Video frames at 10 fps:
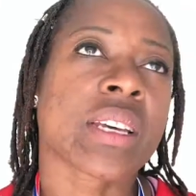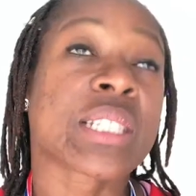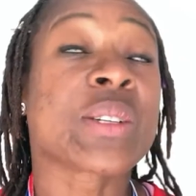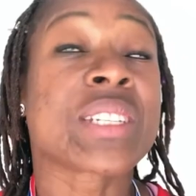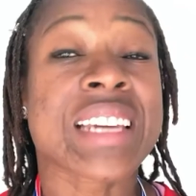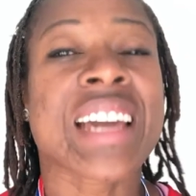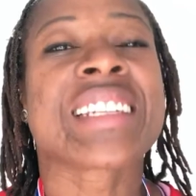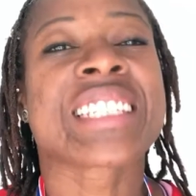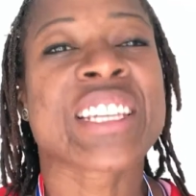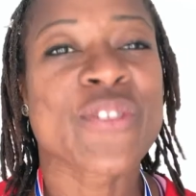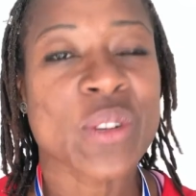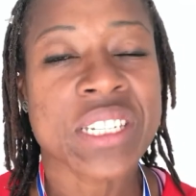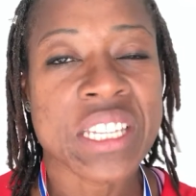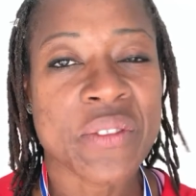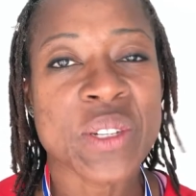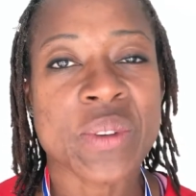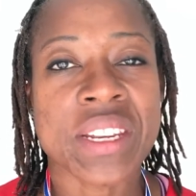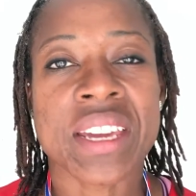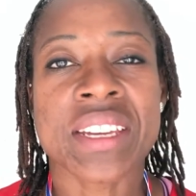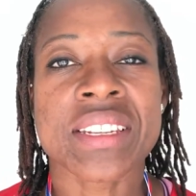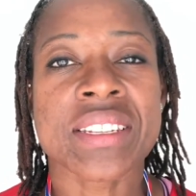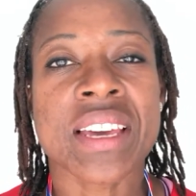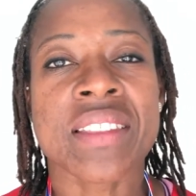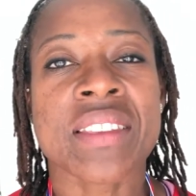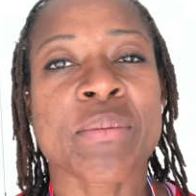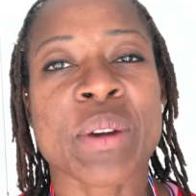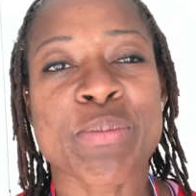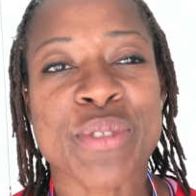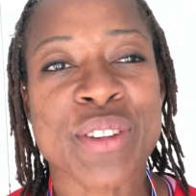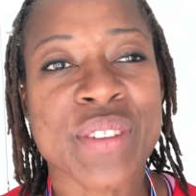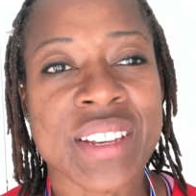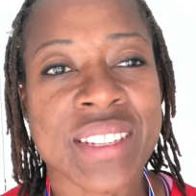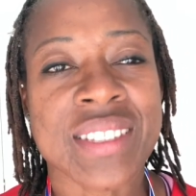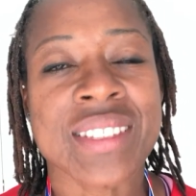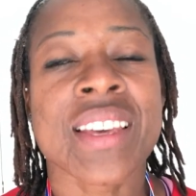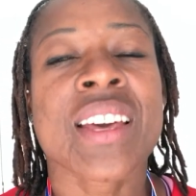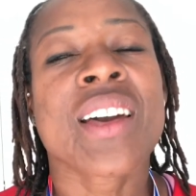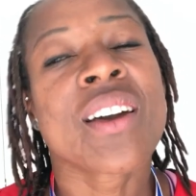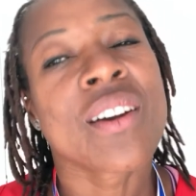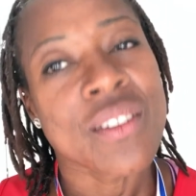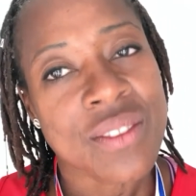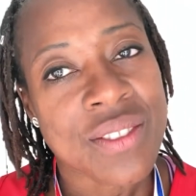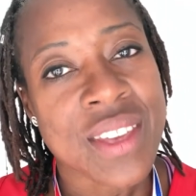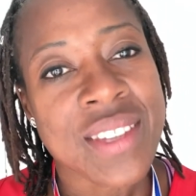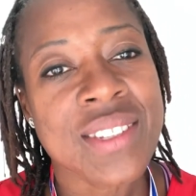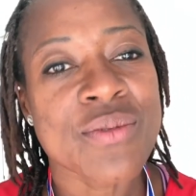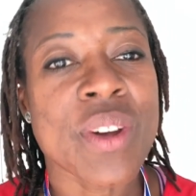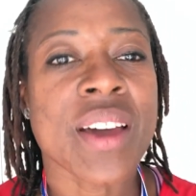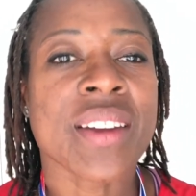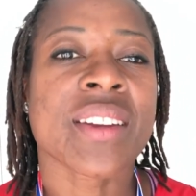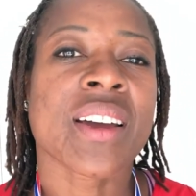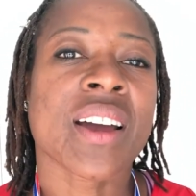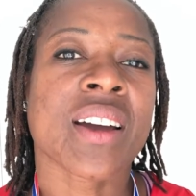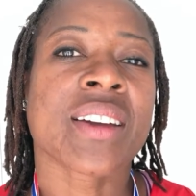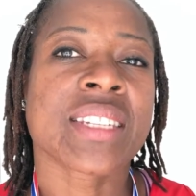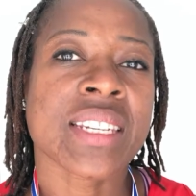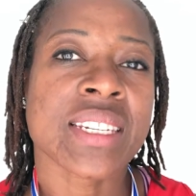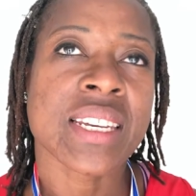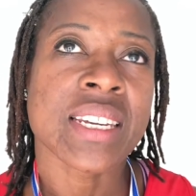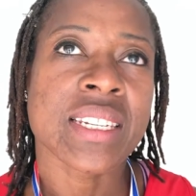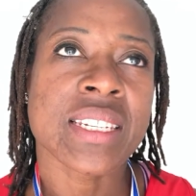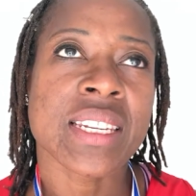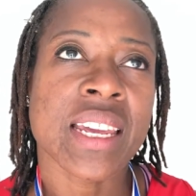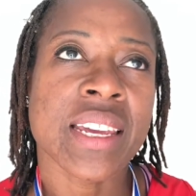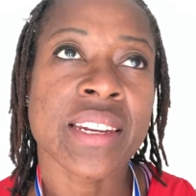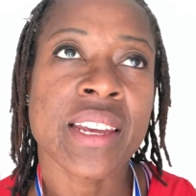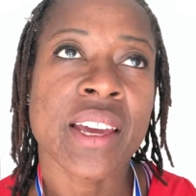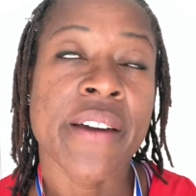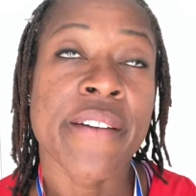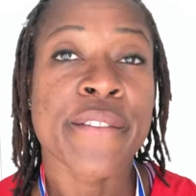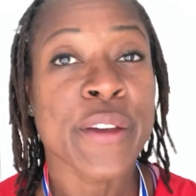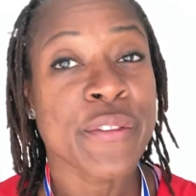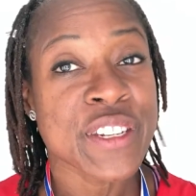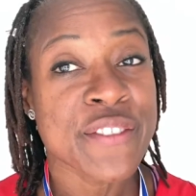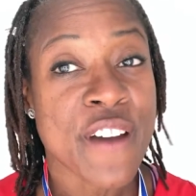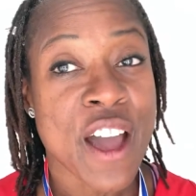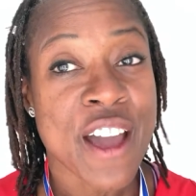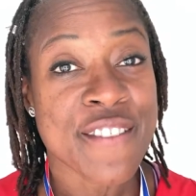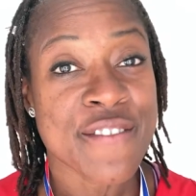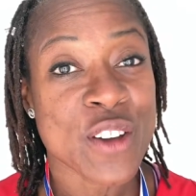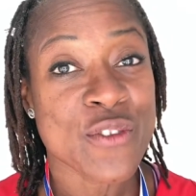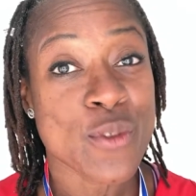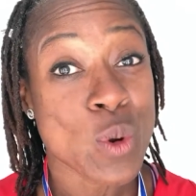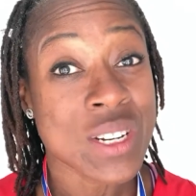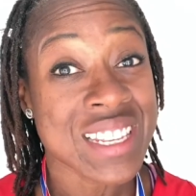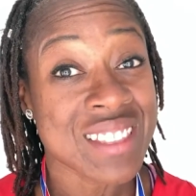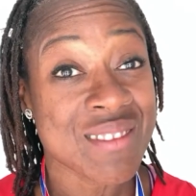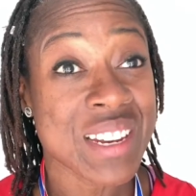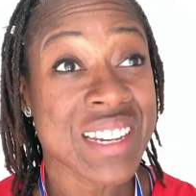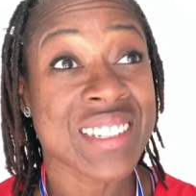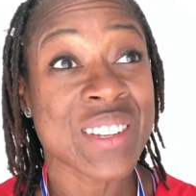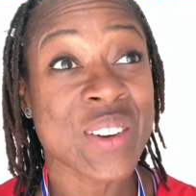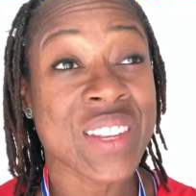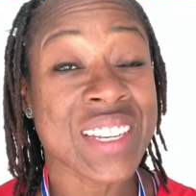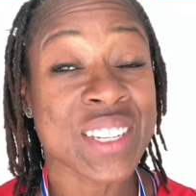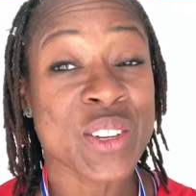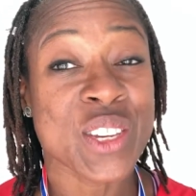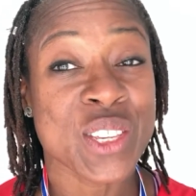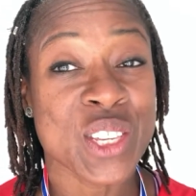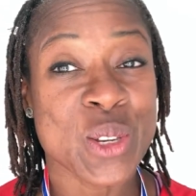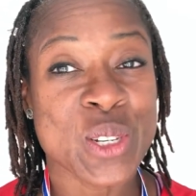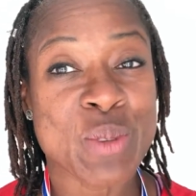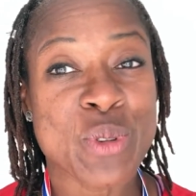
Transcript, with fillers: So today I did it in 47:28, and then my previous, this run, I did it in 55:43. So that's a huge